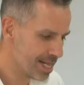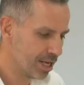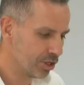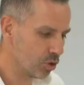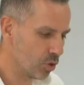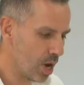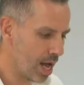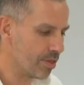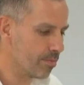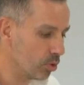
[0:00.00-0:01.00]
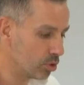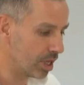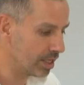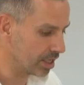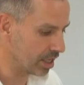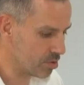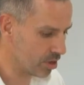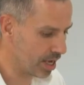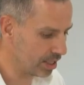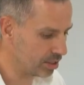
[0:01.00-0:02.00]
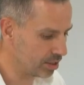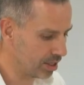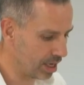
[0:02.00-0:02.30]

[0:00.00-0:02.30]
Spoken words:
So, and the most cliched communications,